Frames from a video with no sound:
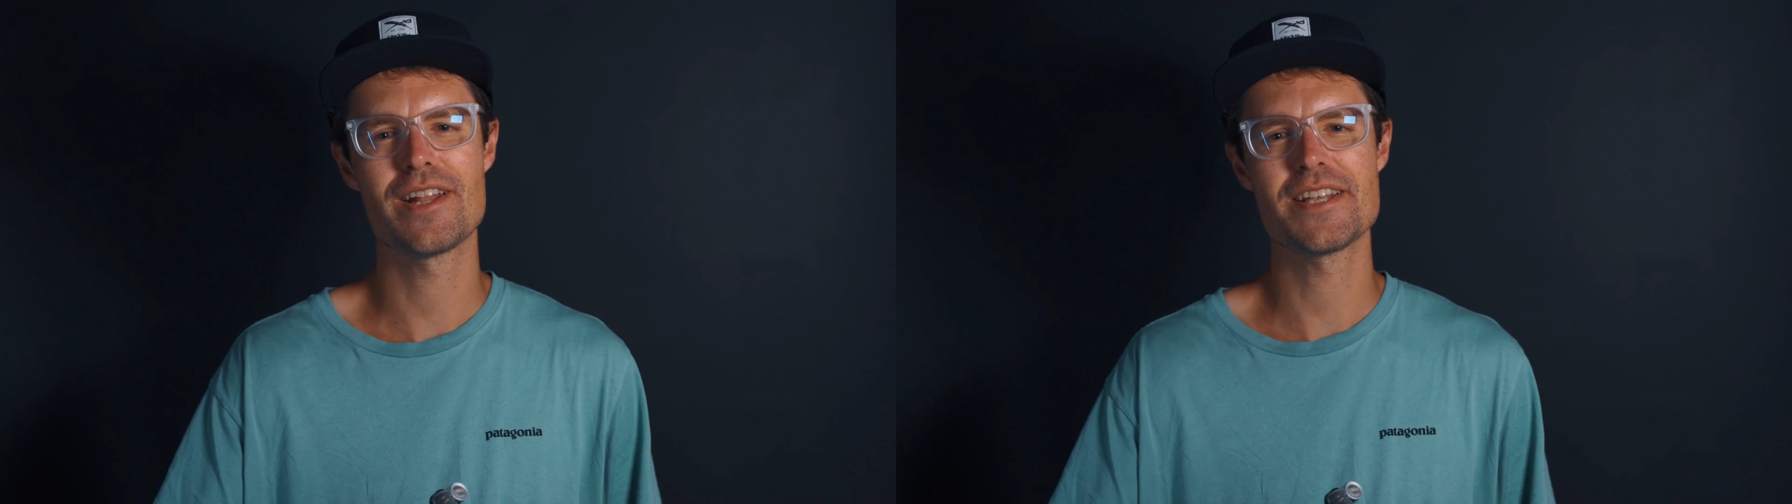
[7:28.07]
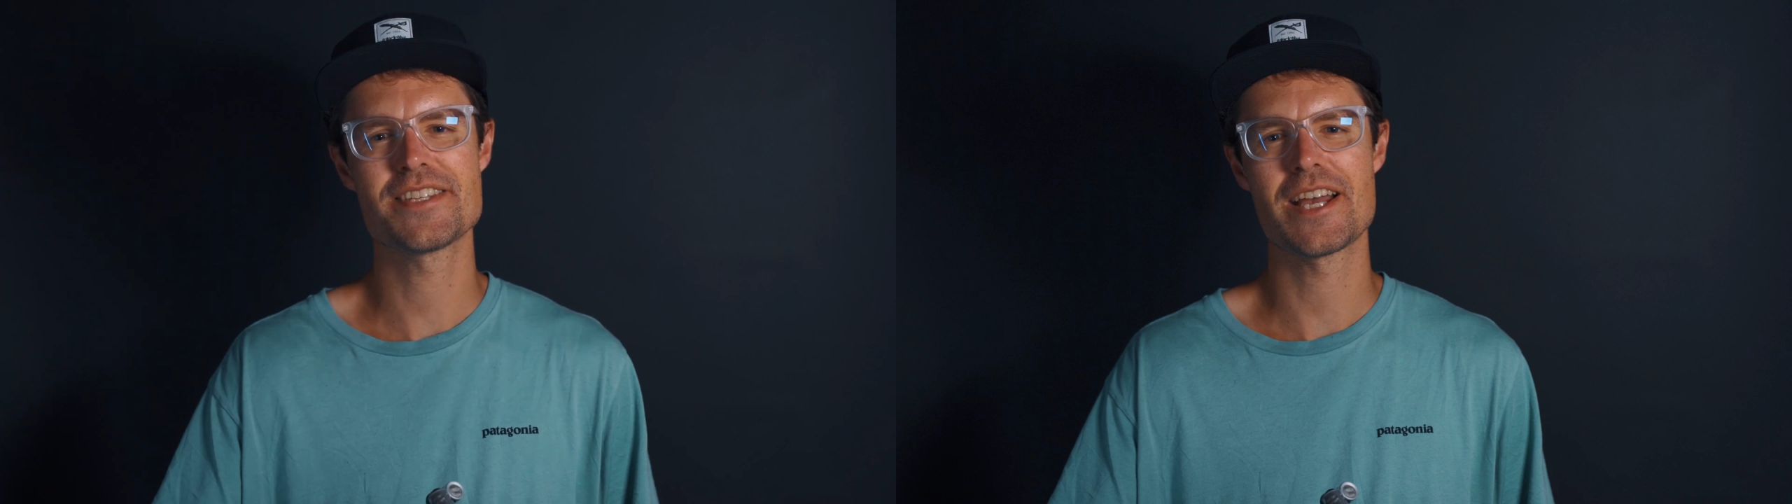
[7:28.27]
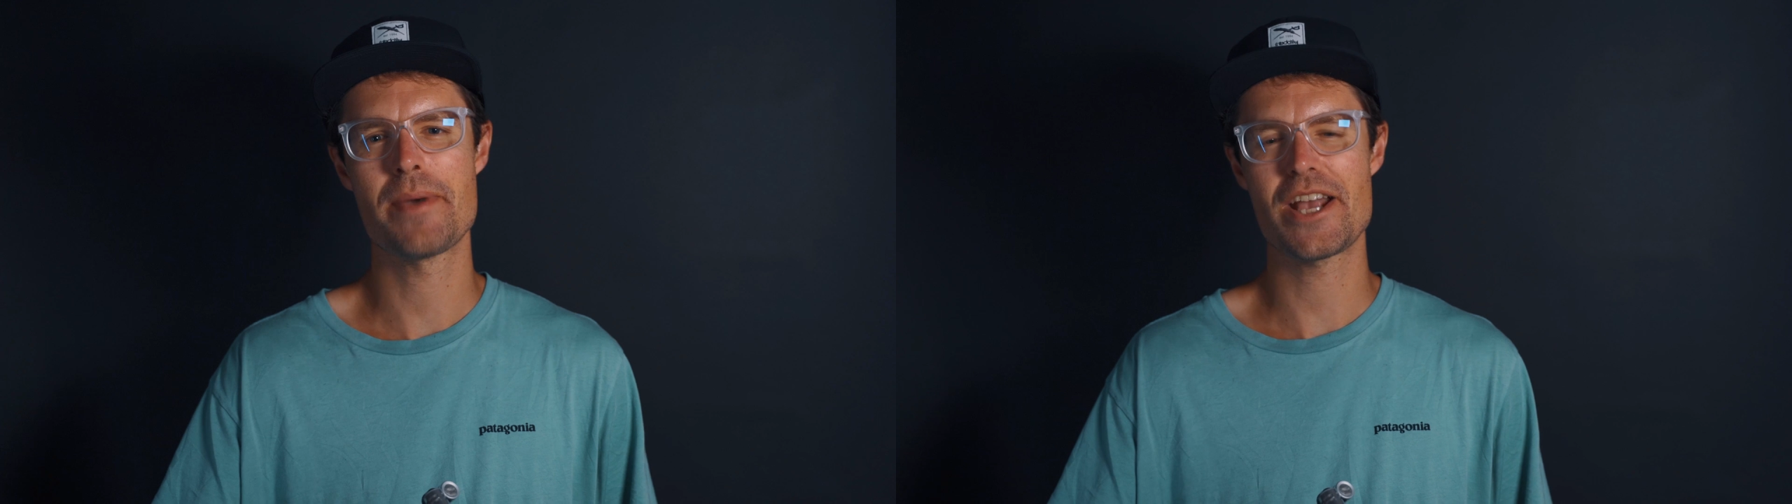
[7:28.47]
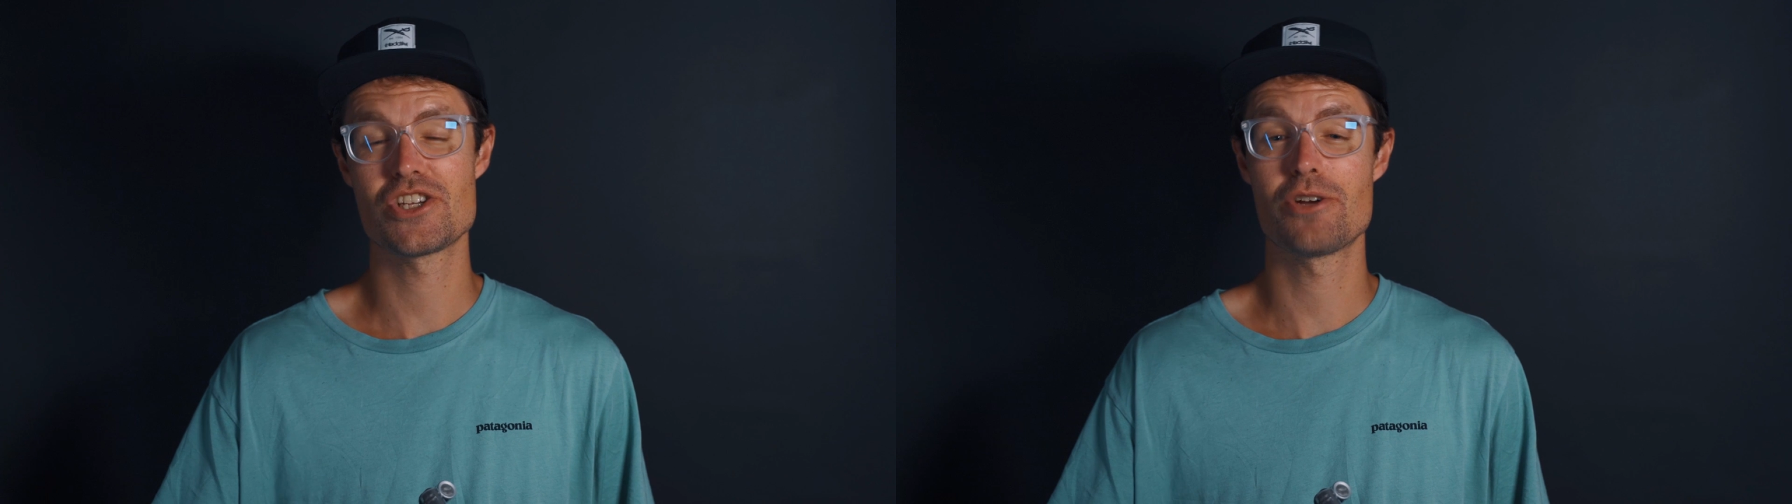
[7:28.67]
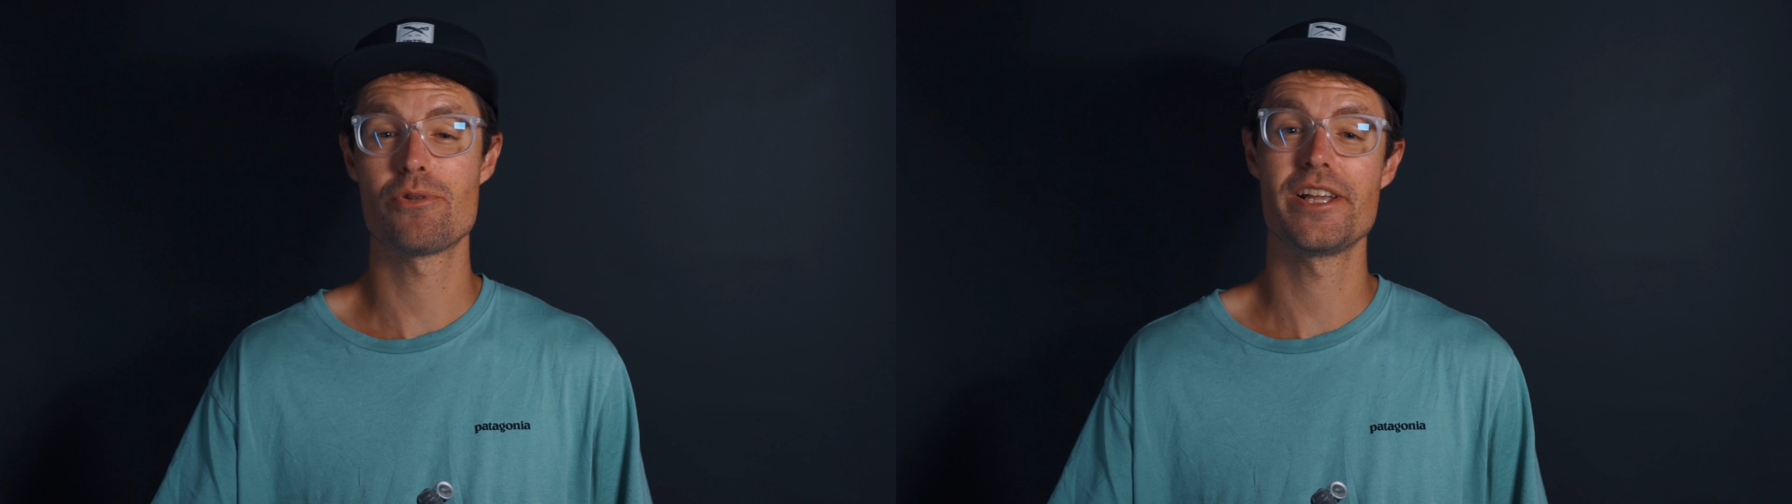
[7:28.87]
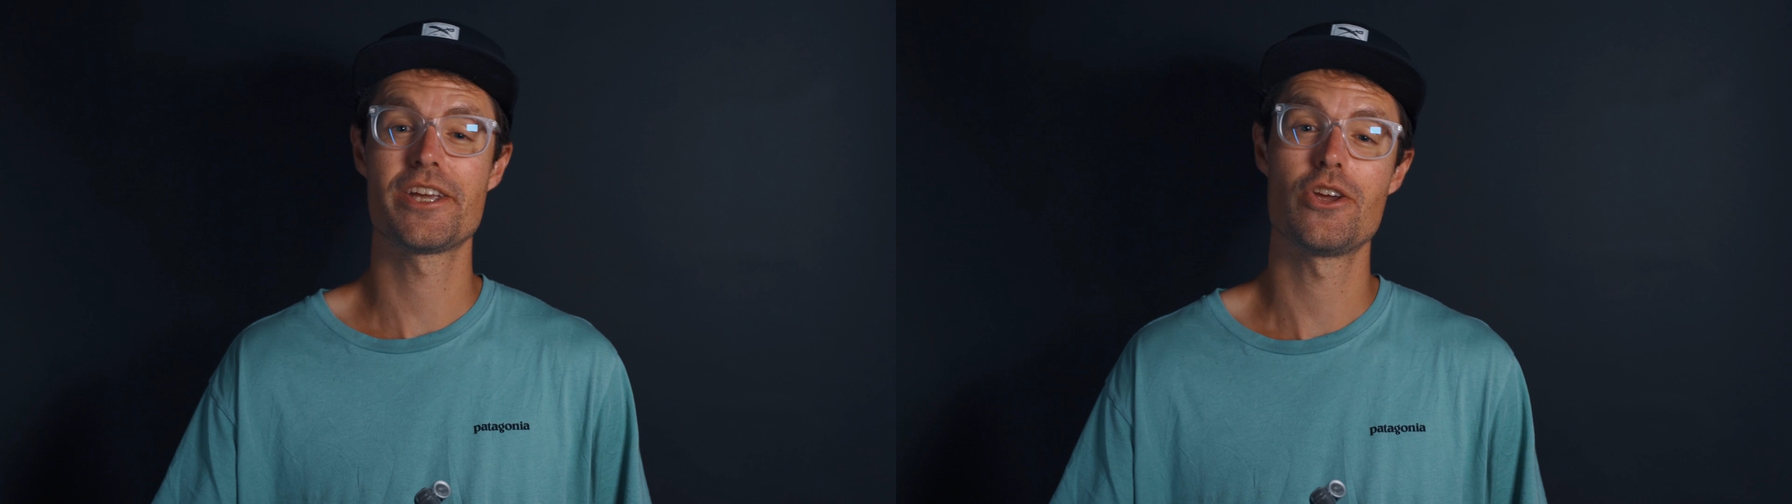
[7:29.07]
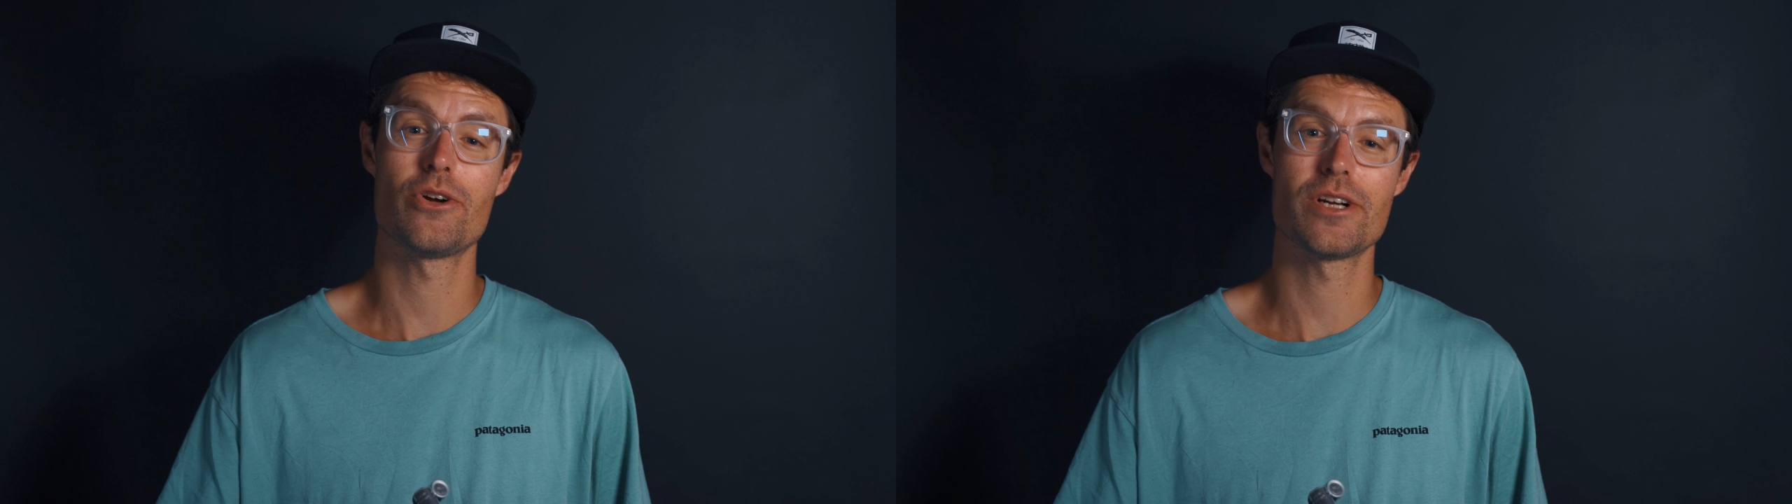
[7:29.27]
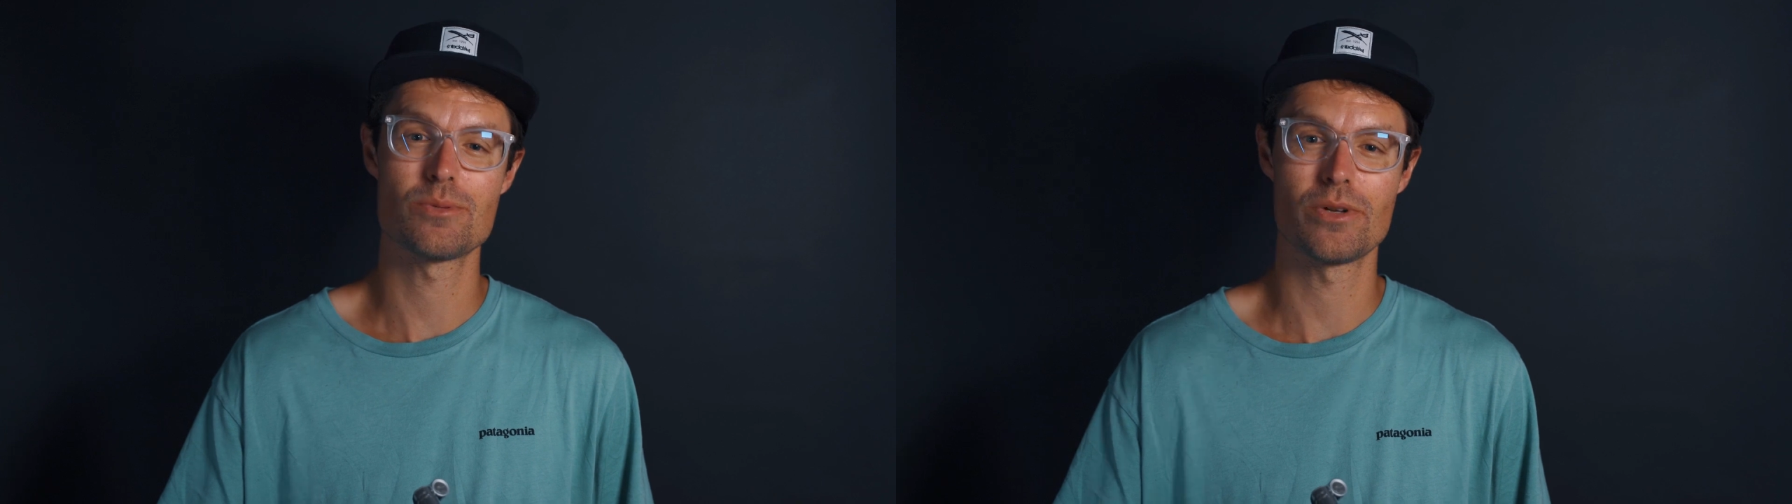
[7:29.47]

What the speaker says: lights are. I'm actually really curious